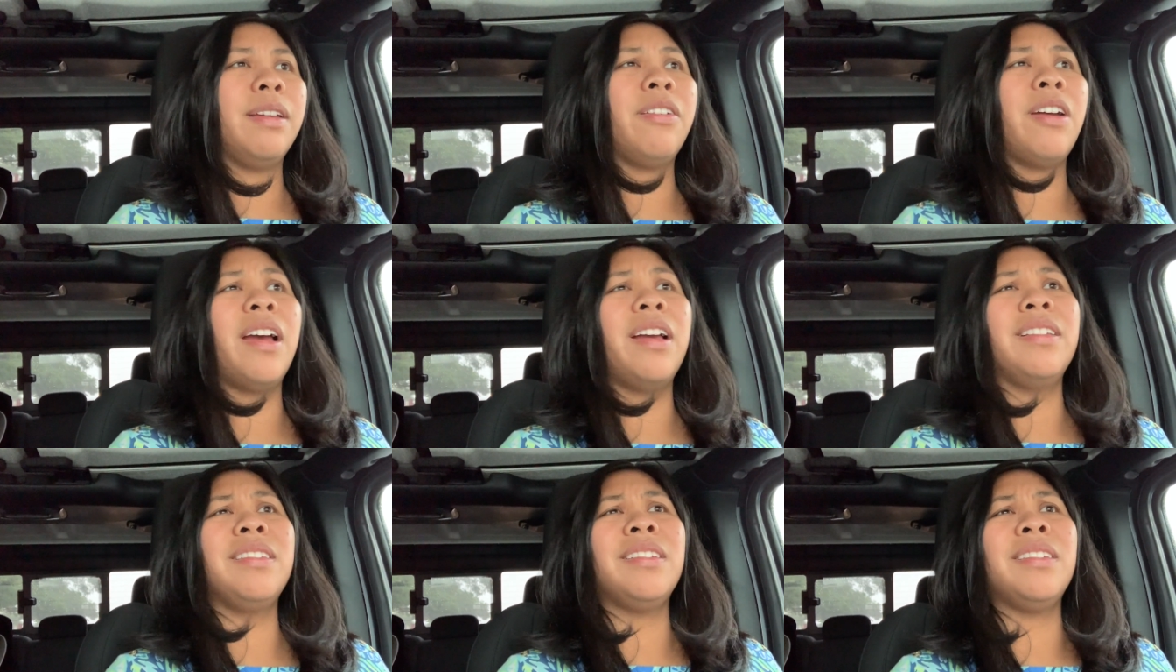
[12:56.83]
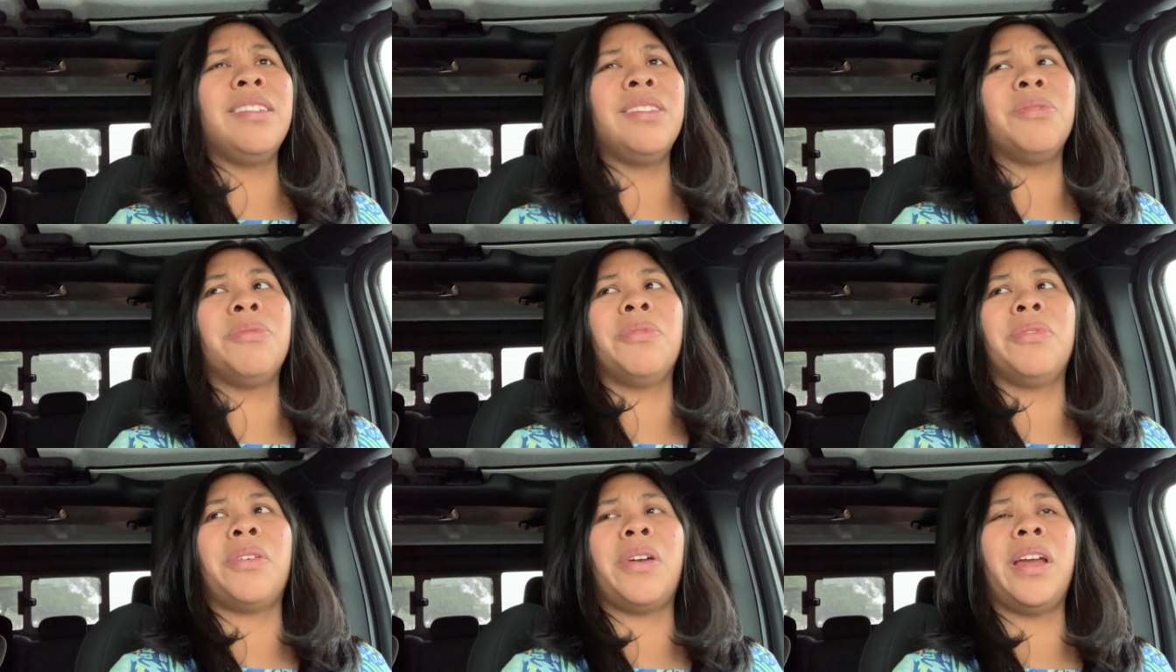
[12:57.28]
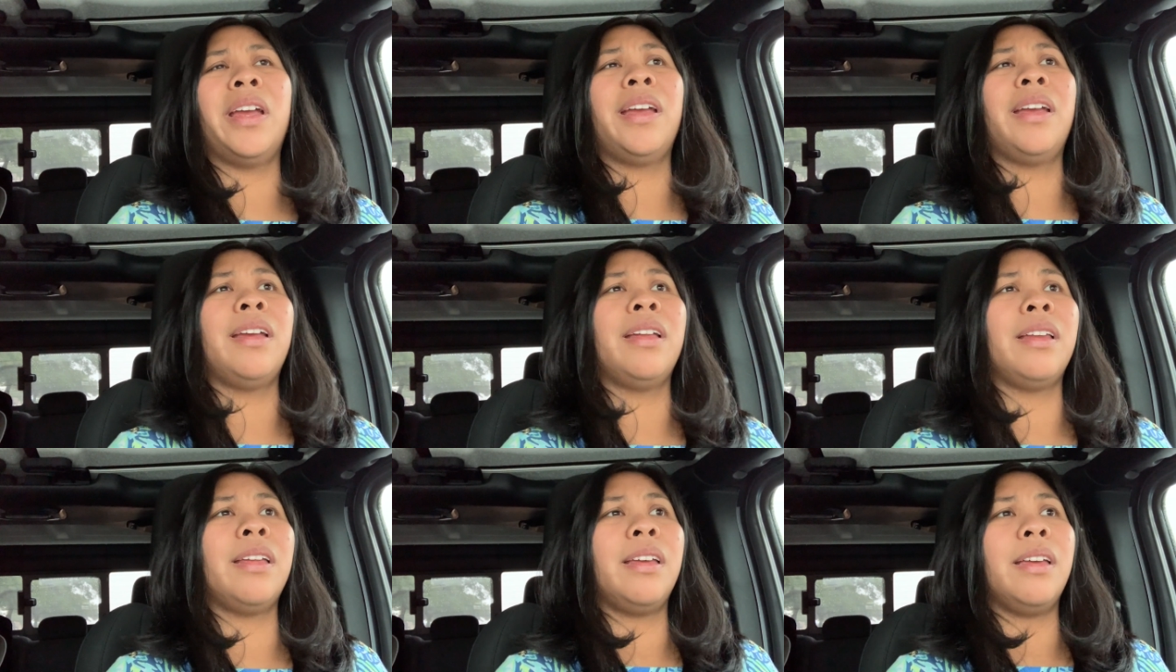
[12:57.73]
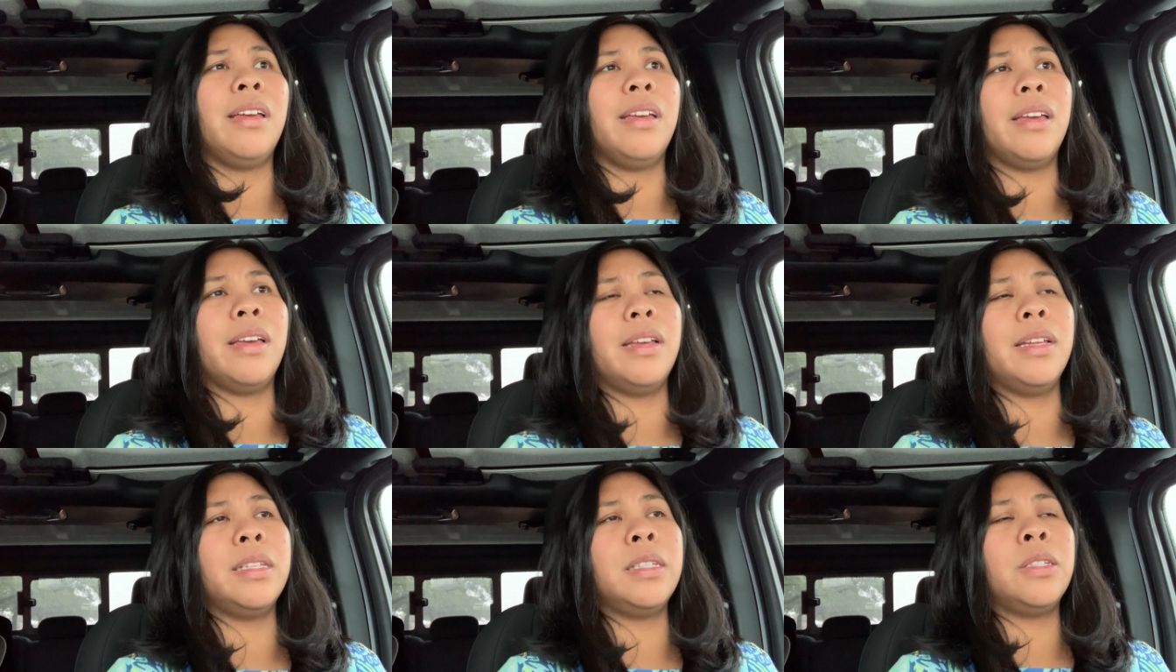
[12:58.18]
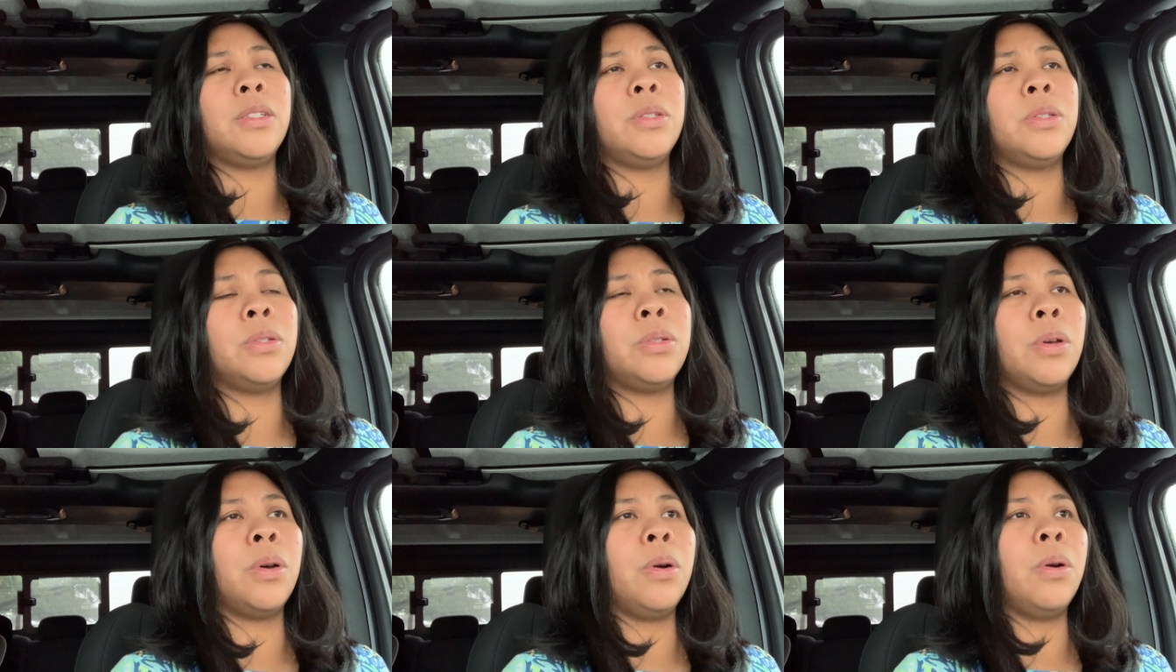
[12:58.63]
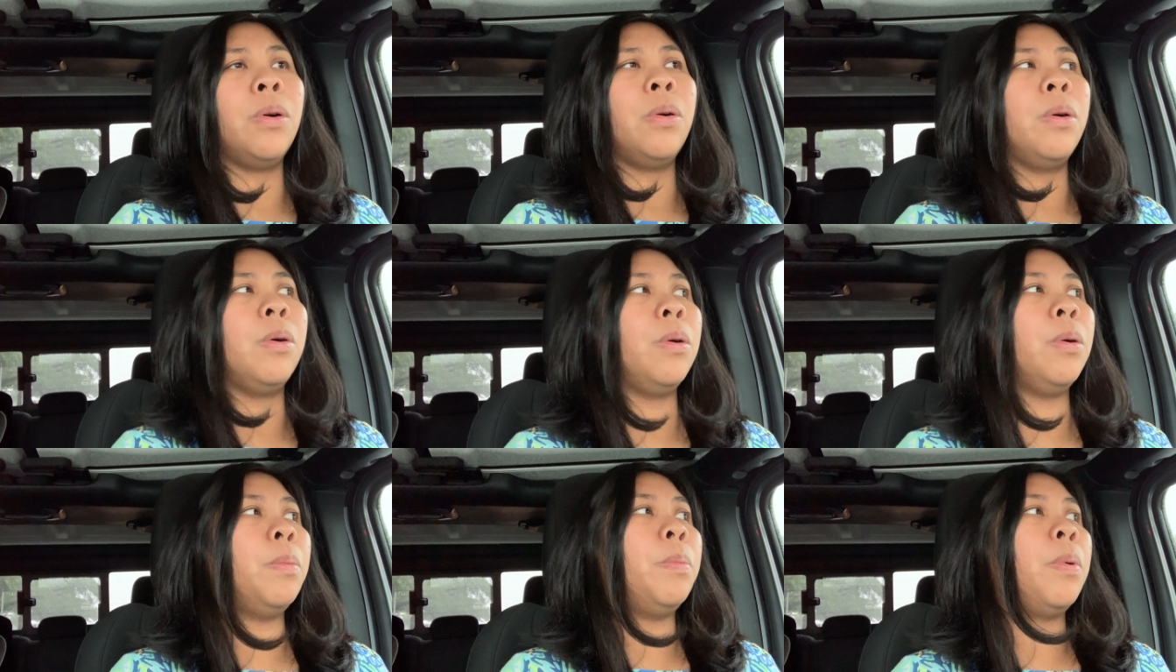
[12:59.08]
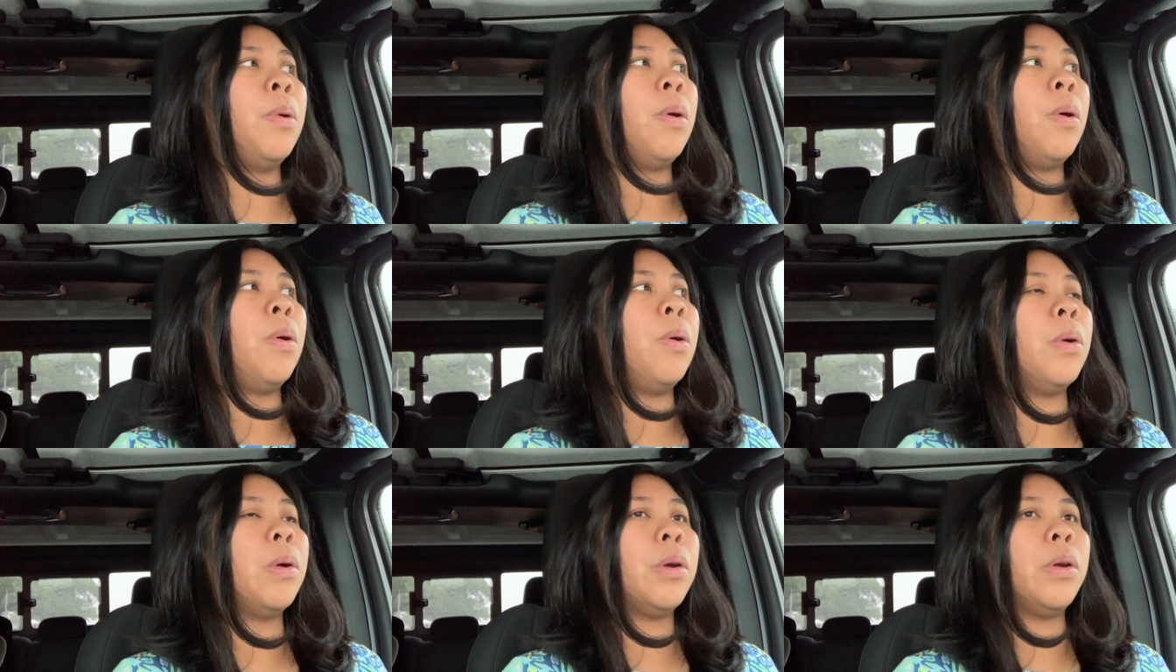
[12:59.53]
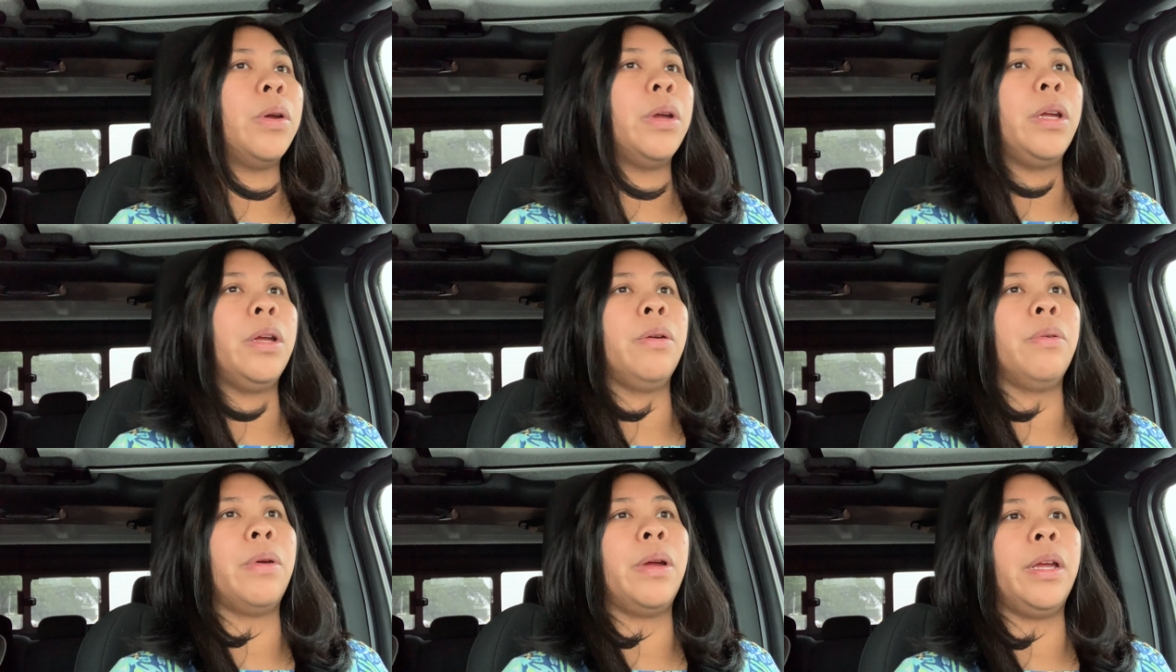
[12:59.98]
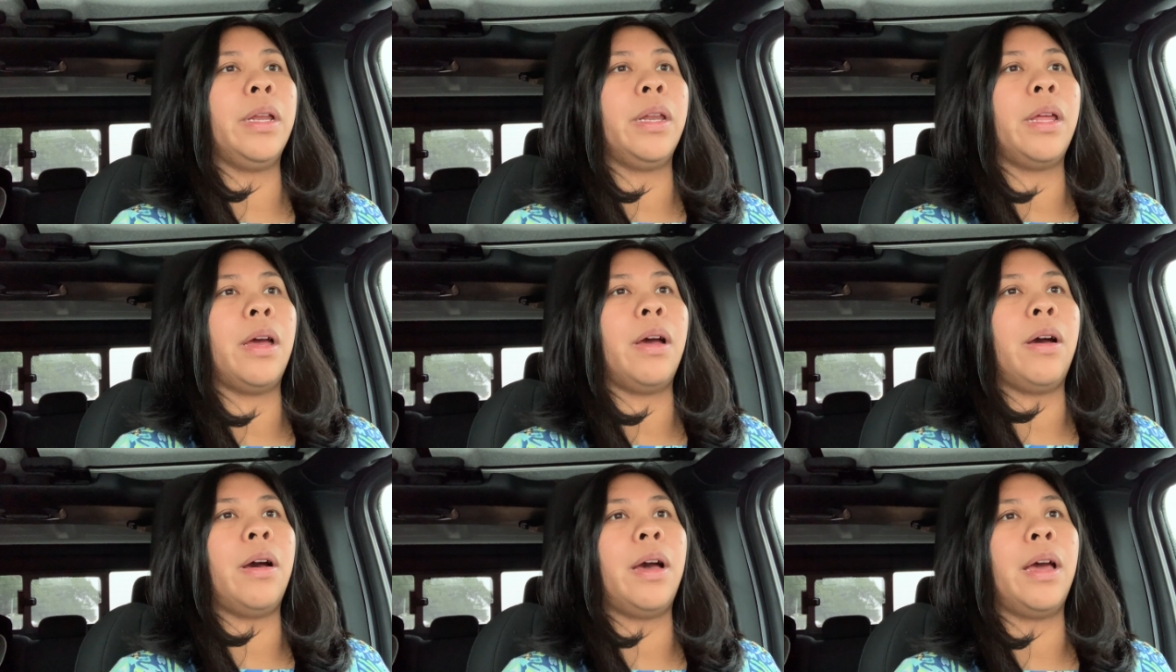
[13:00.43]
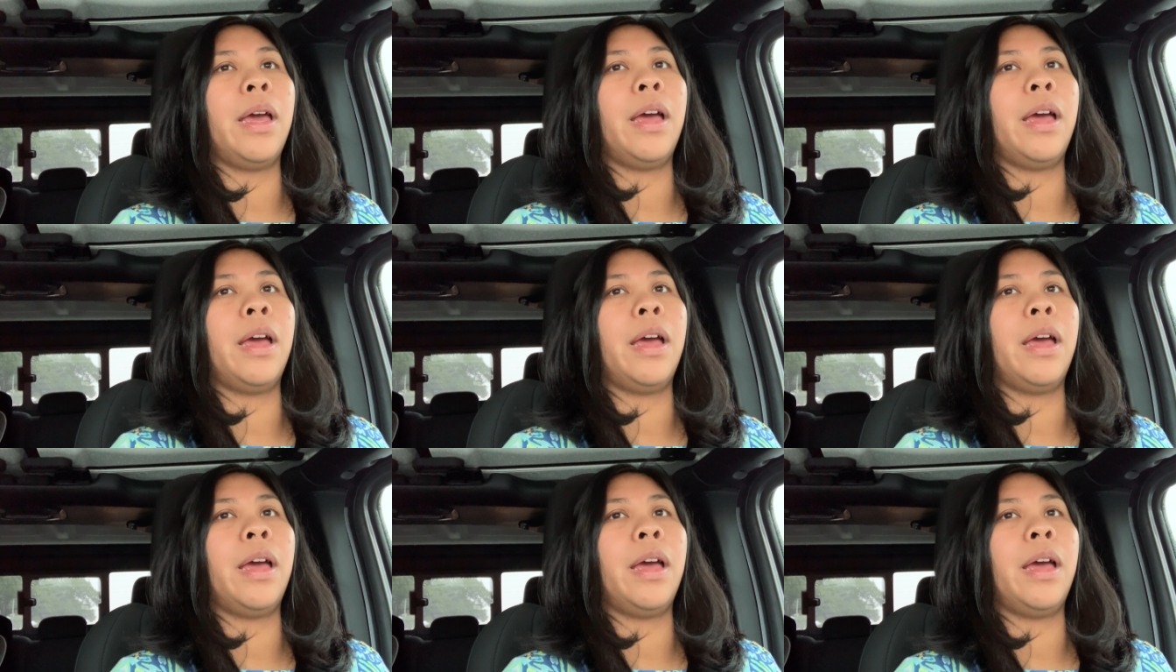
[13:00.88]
Guys, it's raining. It's so pouring right now.